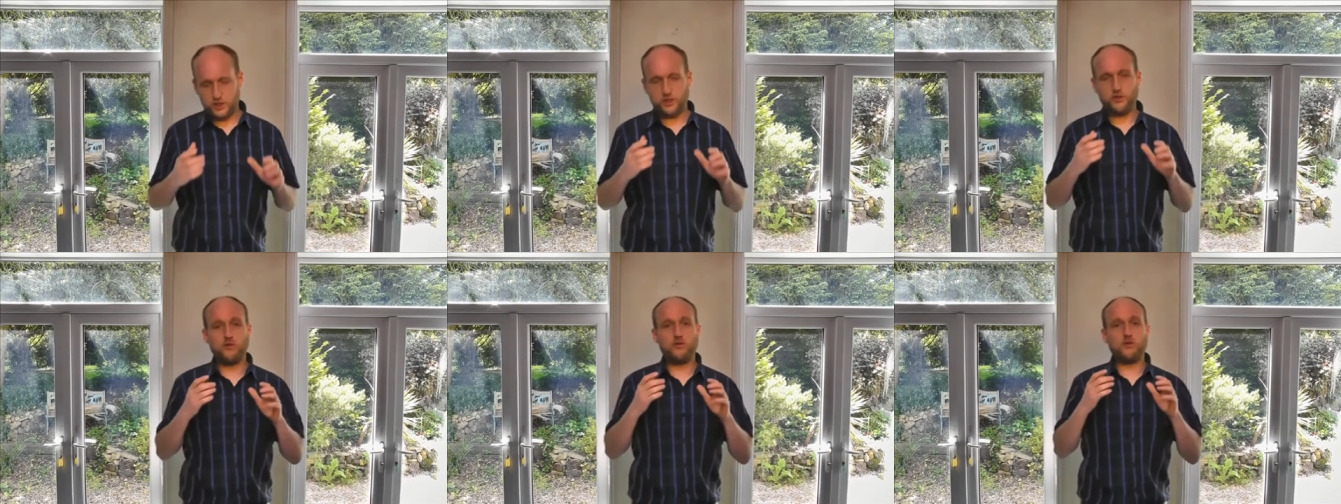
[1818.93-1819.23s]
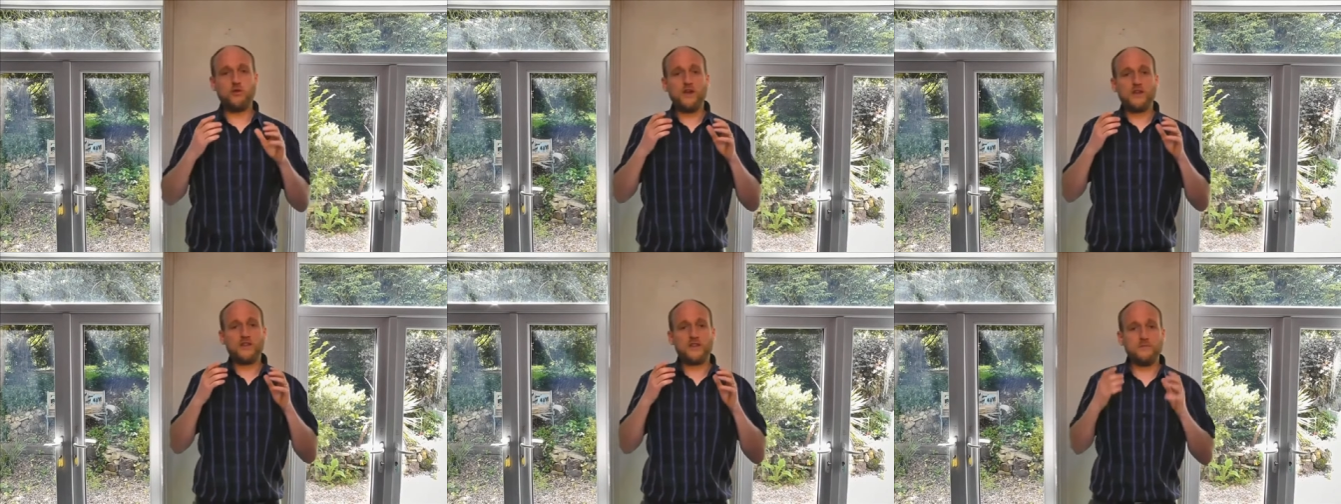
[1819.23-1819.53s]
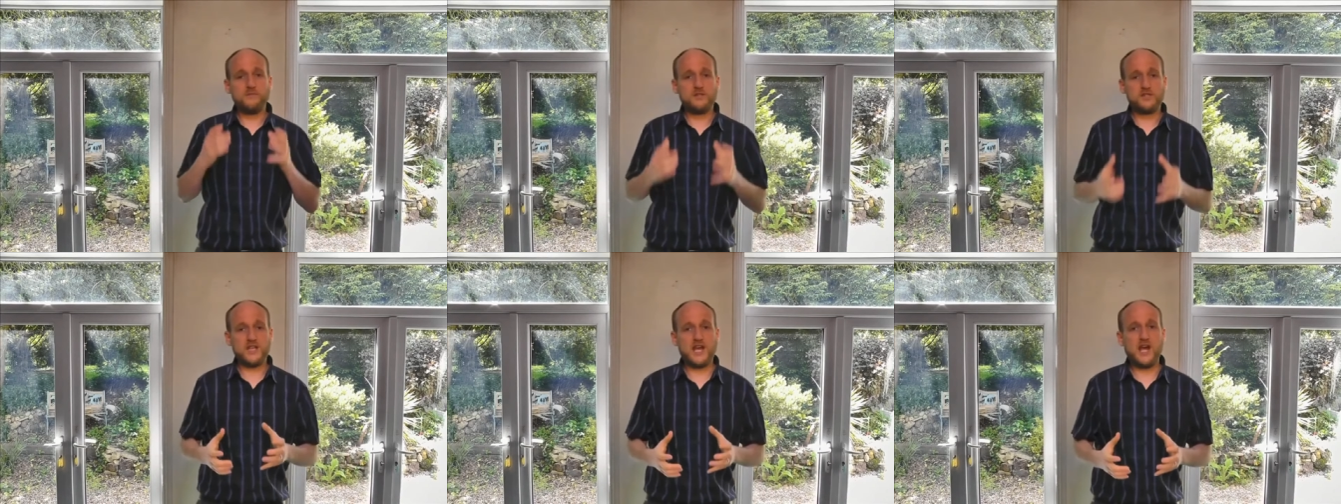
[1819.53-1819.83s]
who
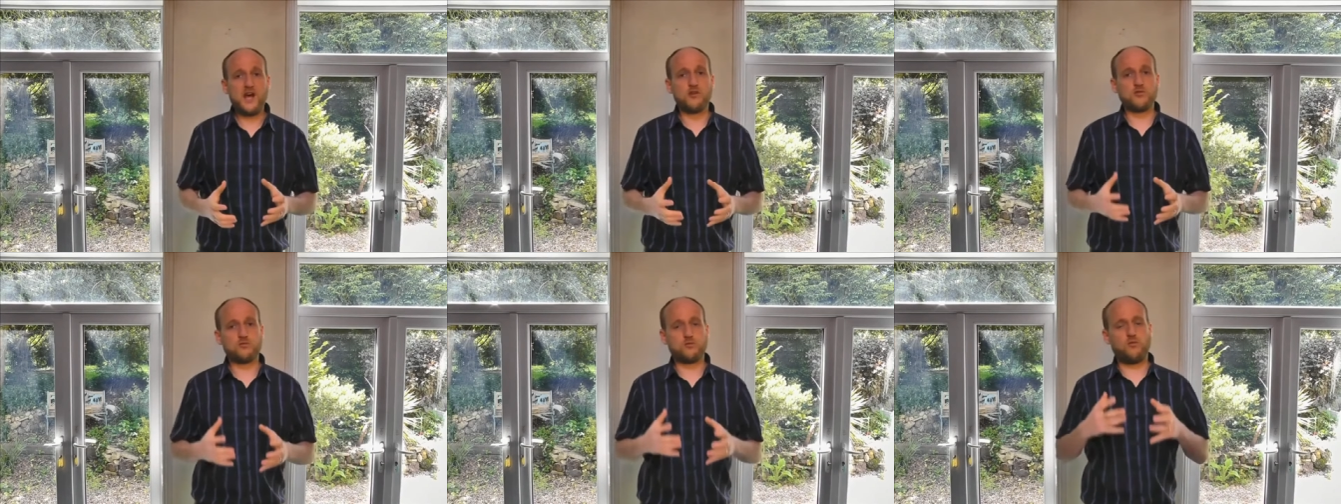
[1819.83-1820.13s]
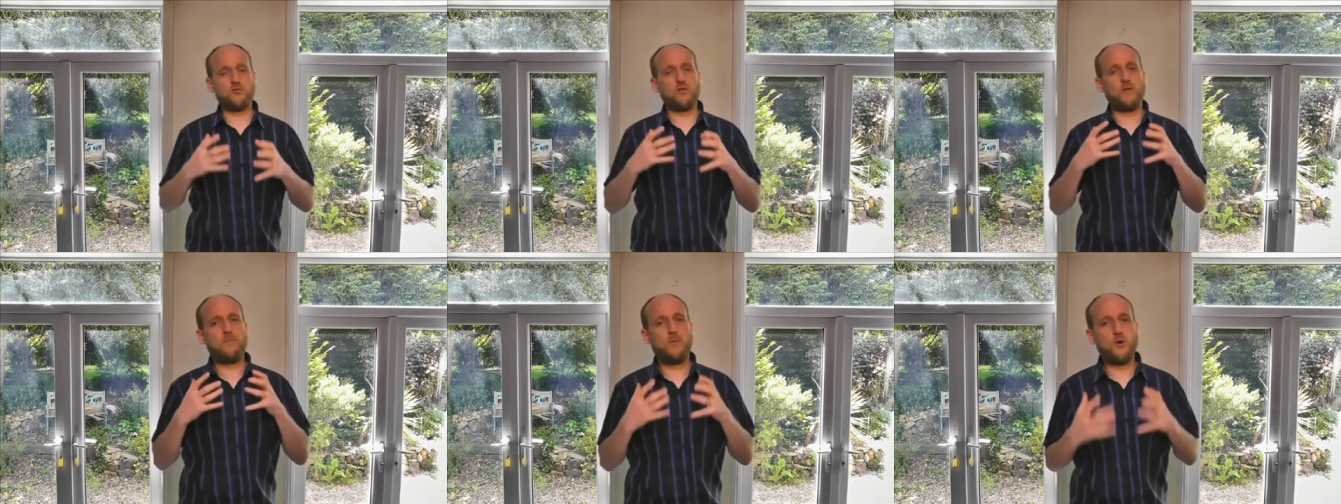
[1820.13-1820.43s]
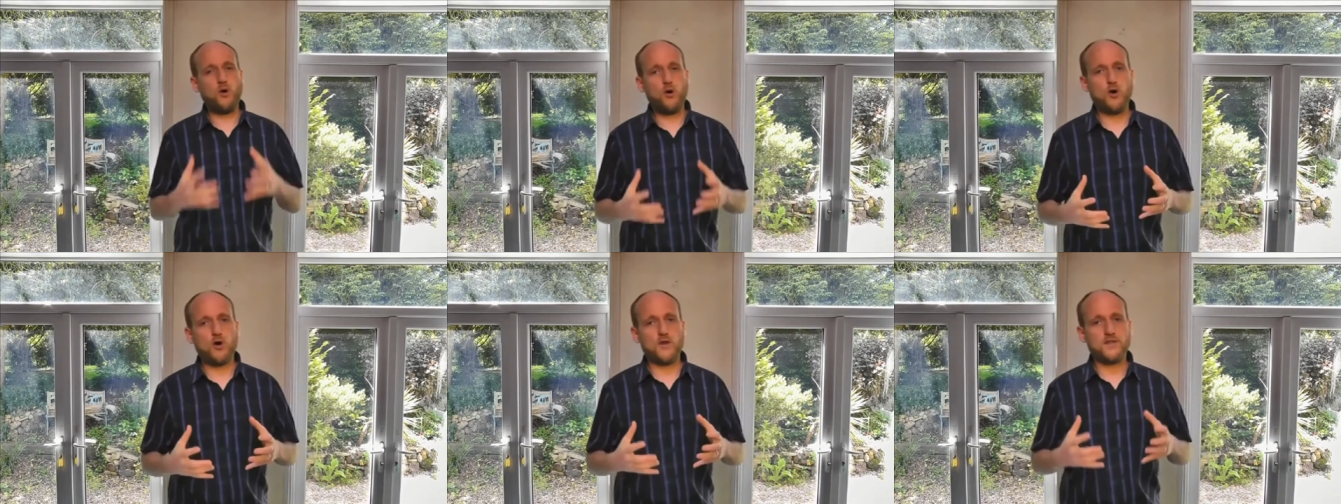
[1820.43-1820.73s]
themselves will
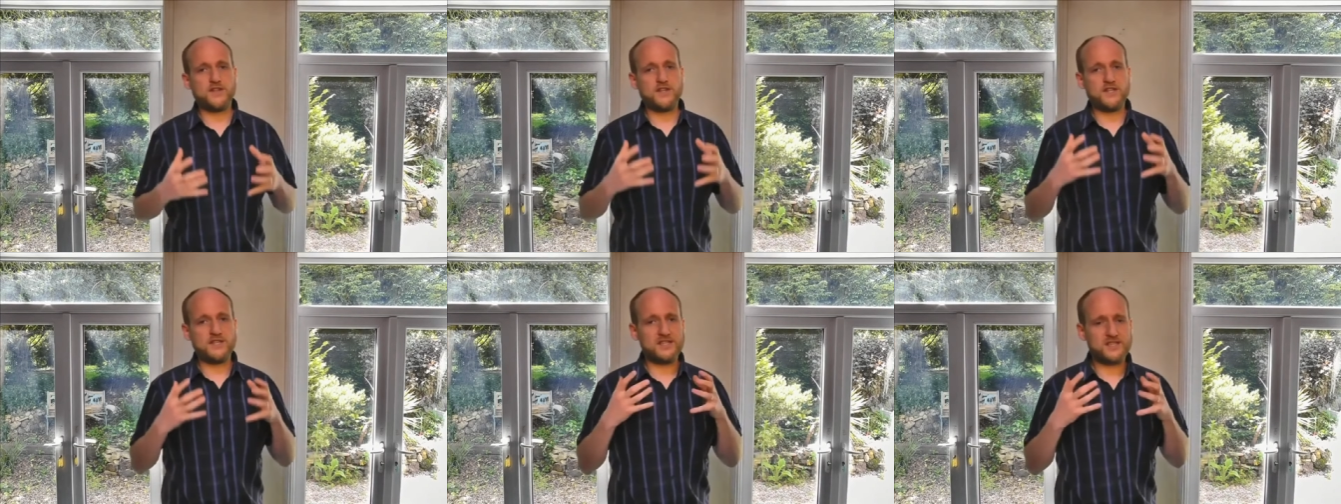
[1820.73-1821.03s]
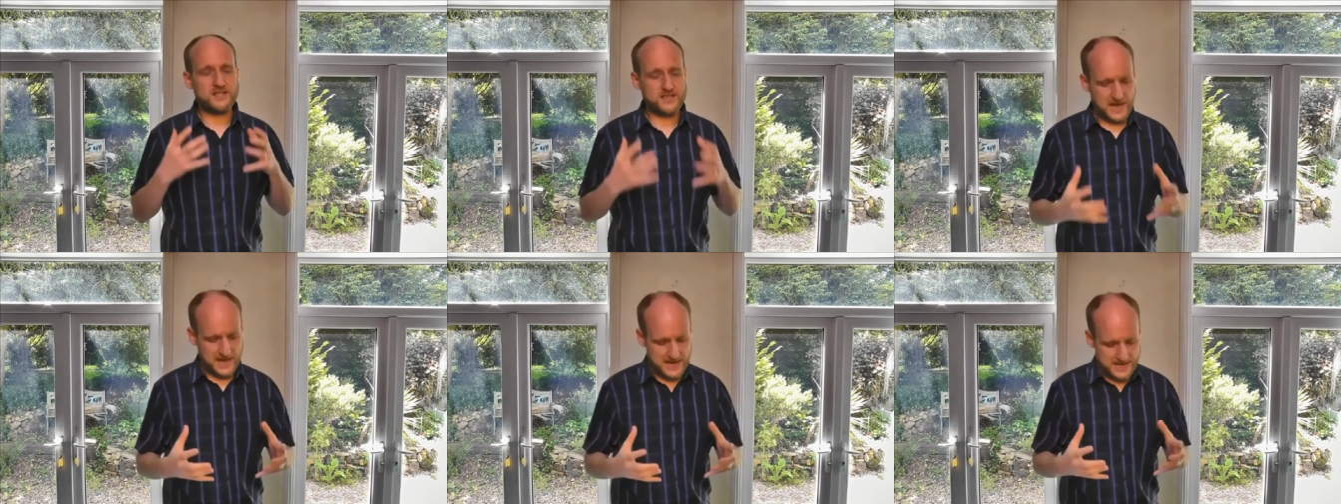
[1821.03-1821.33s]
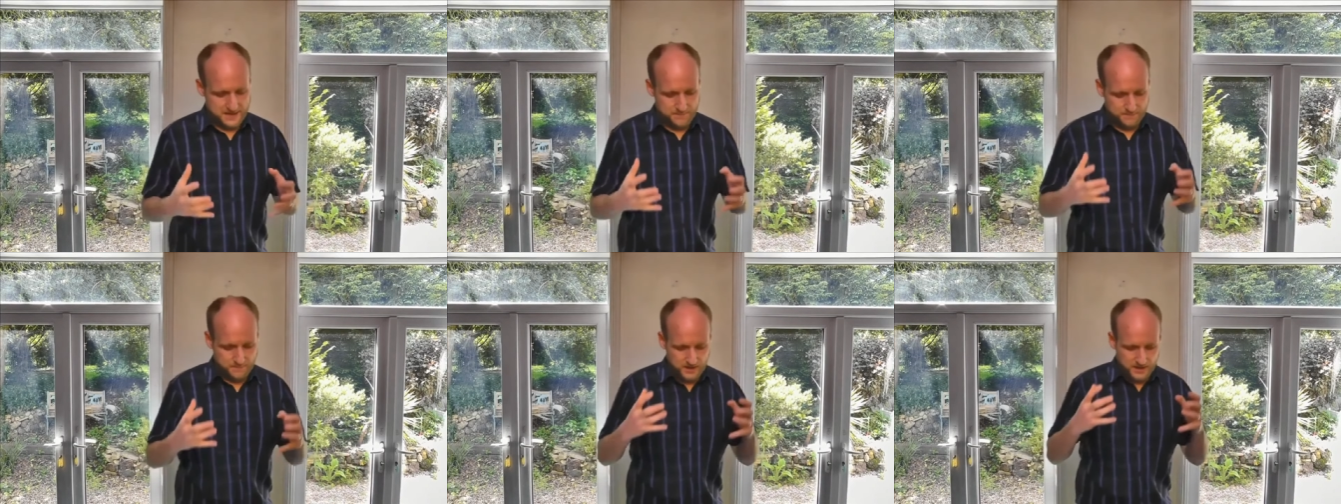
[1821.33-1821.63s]
report the
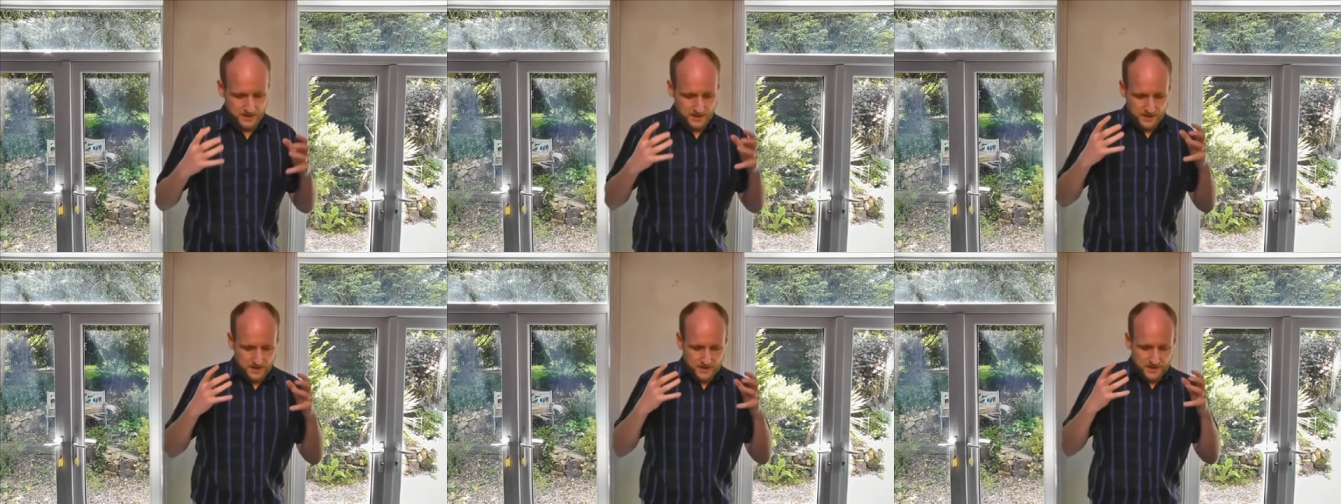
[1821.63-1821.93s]
same